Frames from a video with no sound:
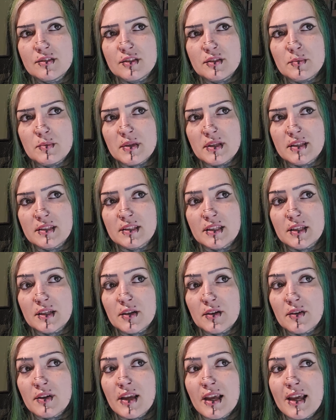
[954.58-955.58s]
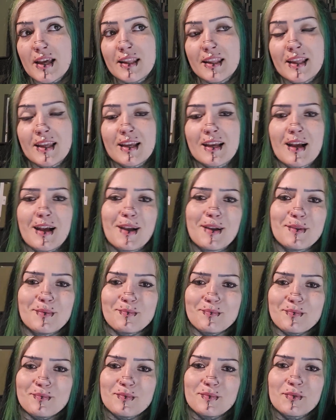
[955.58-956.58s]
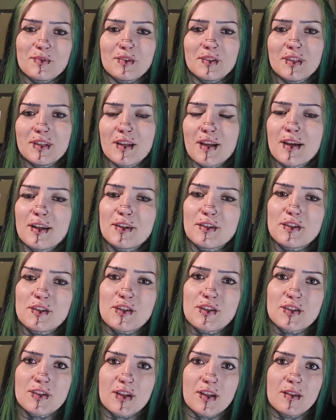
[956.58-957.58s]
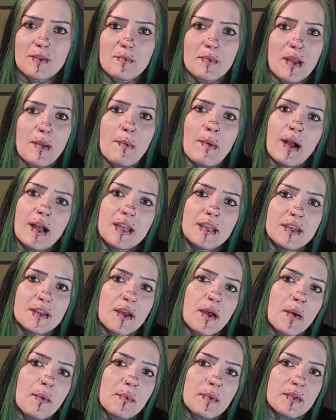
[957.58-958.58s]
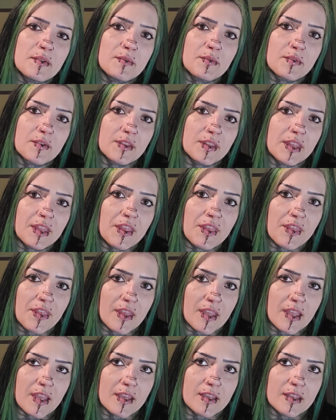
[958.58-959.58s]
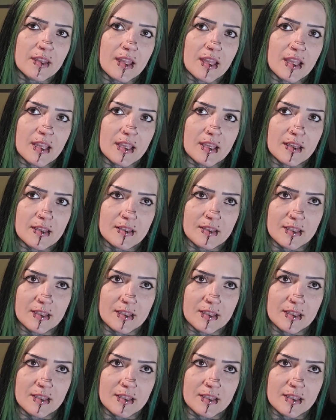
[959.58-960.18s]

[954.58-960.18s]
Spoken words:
just being like, okay, like I really gotta shut my mind up and really think like